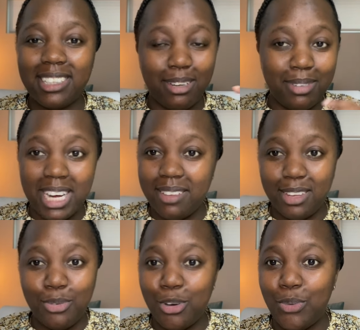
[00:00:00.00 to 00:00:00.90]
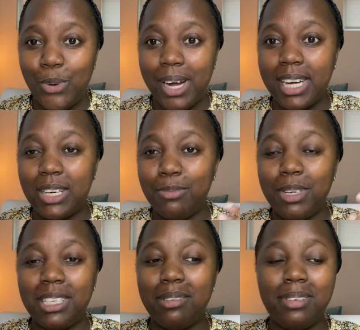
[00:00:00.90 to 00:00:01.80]
Sometimes it won't work out,
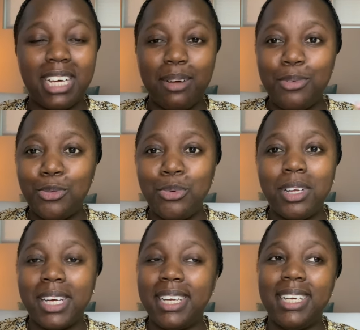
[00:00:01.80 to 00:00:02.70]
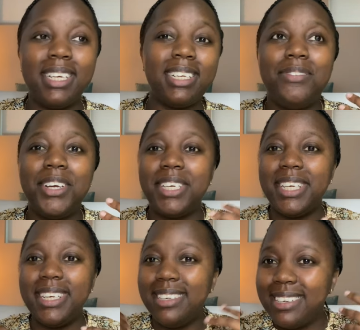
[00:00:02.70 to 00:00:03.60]
but sometimes you will create
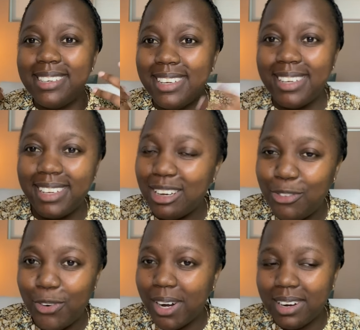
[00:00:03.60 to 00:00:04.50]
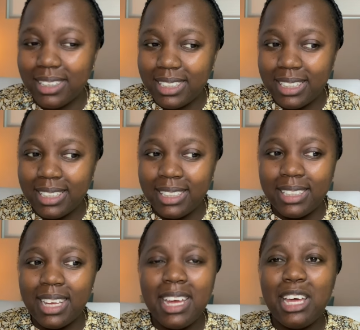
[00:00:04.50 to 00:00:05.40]
very intriguing
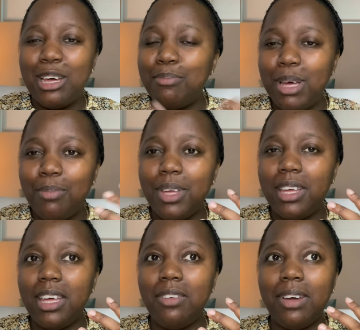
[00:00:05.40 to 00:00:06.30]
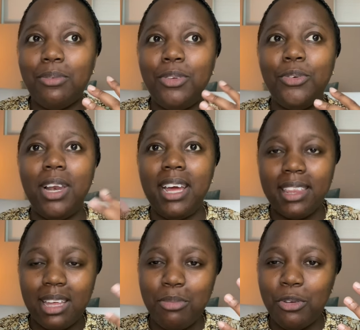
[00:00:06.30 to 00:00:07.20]
fragrances. And maybe even when you
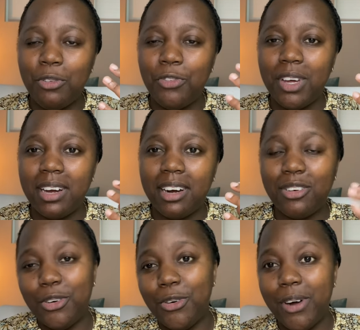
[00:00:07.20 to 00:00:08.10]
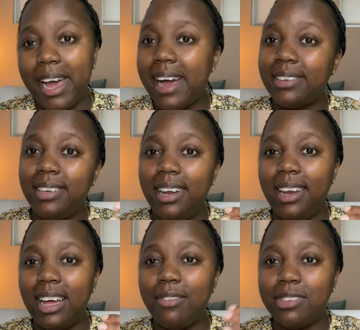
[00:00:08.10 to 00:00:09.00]
layer them, you'll figure out, oh, I
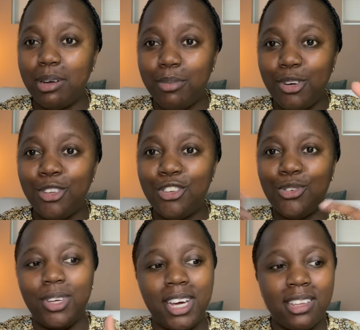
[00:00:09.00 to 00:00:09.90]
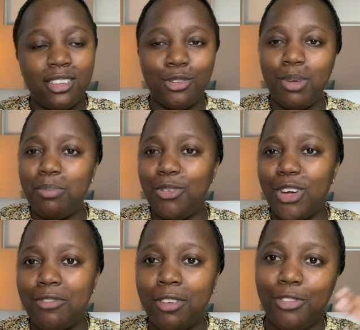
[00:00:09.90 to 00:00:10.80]
actually love some notes together. So maybe if
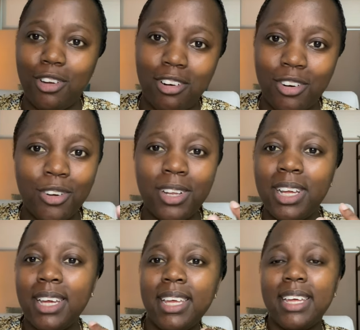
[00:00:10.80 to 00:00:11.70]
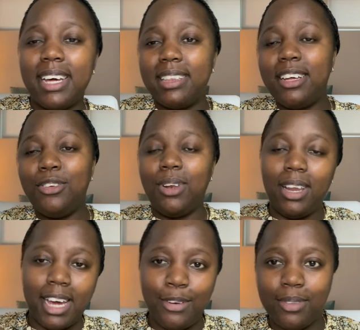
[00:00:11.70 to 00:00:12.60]
you have a floral and then you
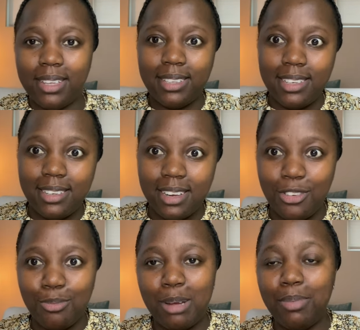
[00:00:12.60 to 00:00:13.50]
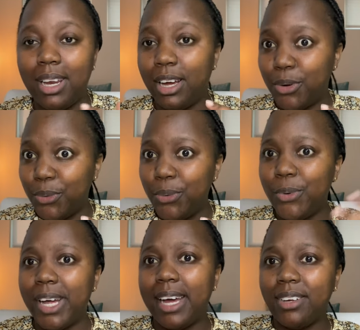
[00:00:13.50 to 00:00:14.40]
layer it with a citrus, you might be like,
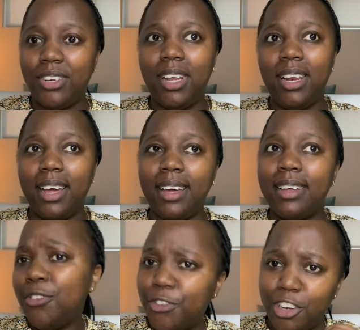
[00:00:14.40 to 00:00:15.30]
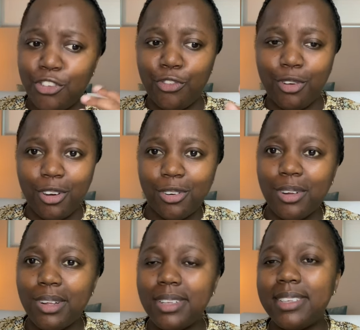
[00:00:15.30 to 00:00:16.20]
oh, I actually like fresh
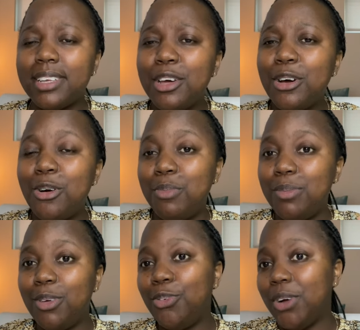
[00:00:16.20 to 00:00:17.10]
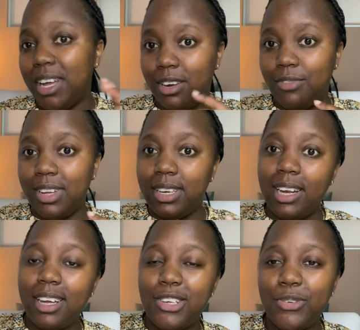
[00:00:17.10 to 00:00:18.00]
florals. Or maybe if you add the
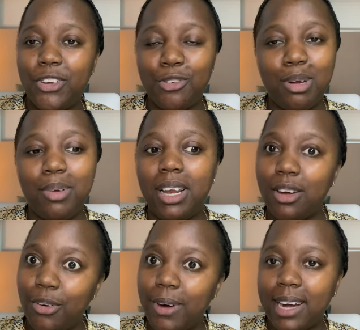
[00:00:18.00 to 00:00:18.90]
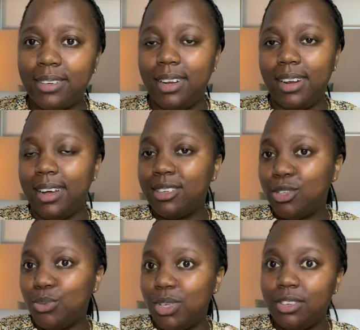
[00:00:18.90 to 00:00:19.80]
vanilla to it, you might be like, oh, I actually like
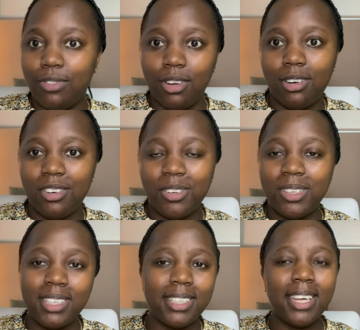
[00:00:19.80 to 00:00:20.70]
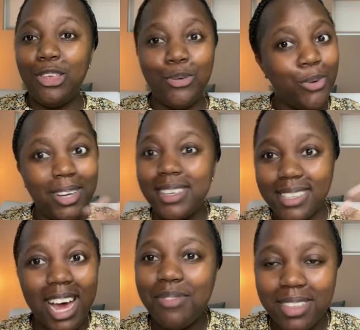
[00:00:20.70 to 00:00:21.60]
sweet florals. You will
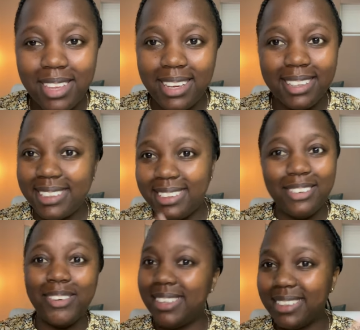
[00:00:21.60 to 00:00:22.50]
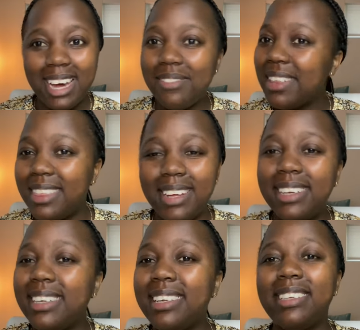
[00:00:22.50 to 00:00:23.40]
discover things. You will discover
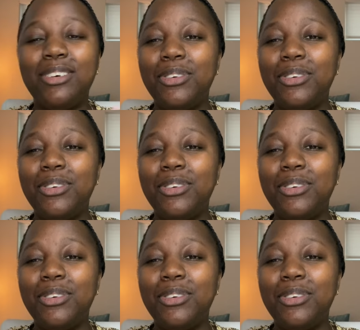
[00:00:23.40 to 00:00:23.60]
things.